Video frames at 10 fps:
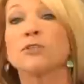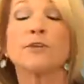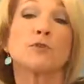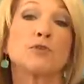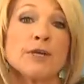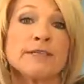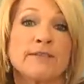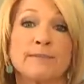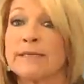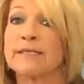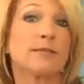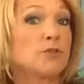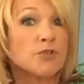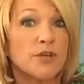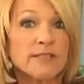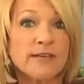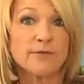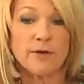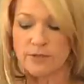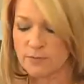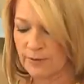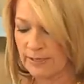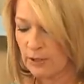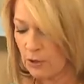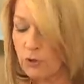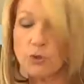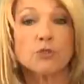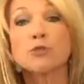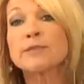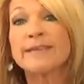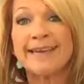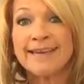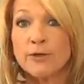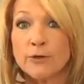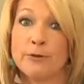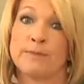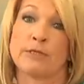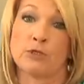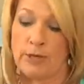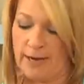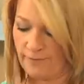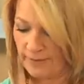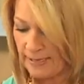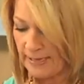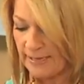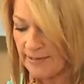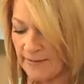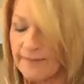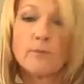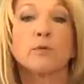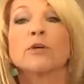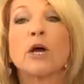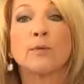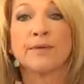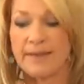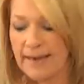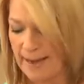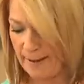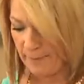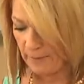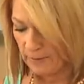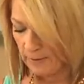So if you don't have mint and you don't have rosemary, you could use any herbs that you have. Anything that will go with lamb.